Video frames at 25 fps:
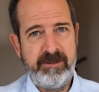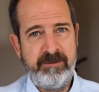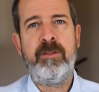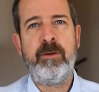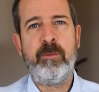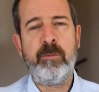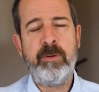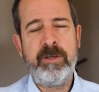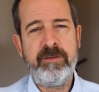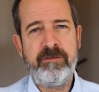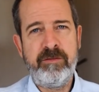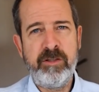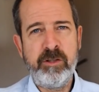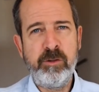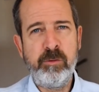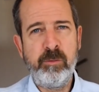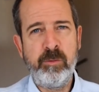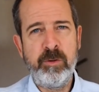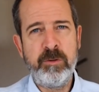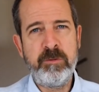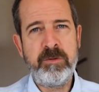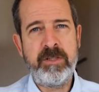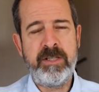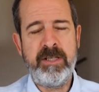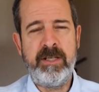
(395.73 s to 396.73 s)
the review
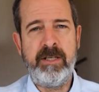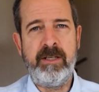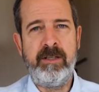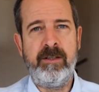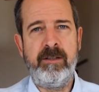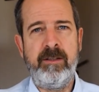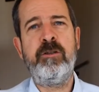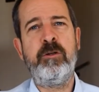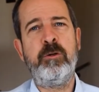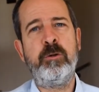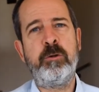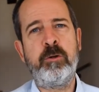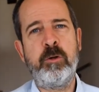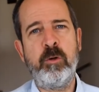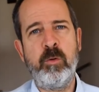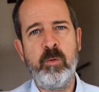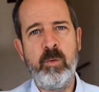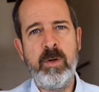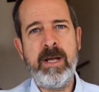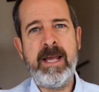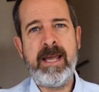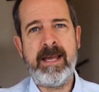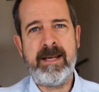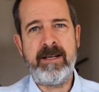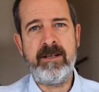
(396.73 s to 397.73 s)
routine you
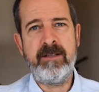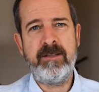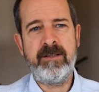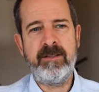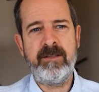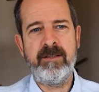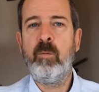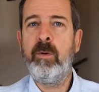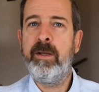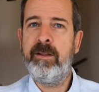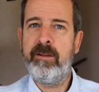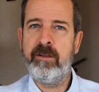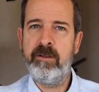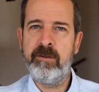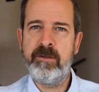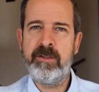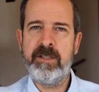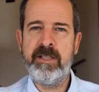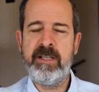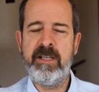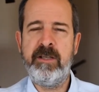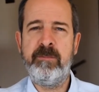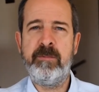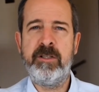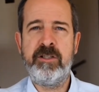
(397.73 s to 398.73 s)
create with your
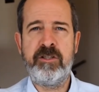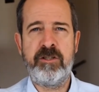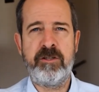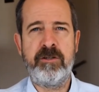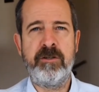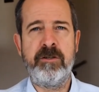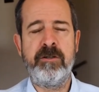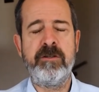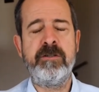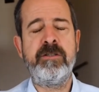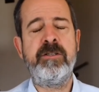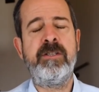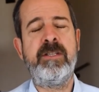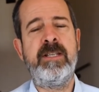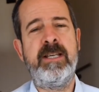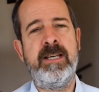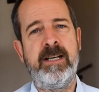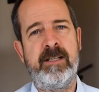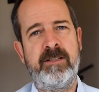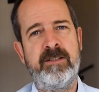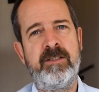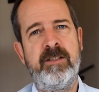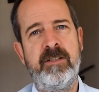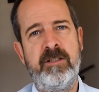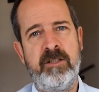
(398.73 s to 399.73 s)
team ensures the
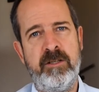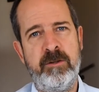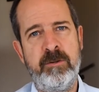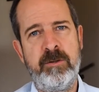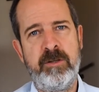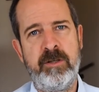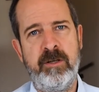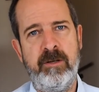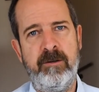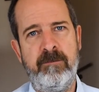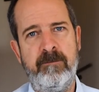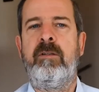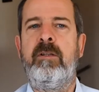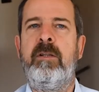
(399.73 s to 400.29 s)
execution.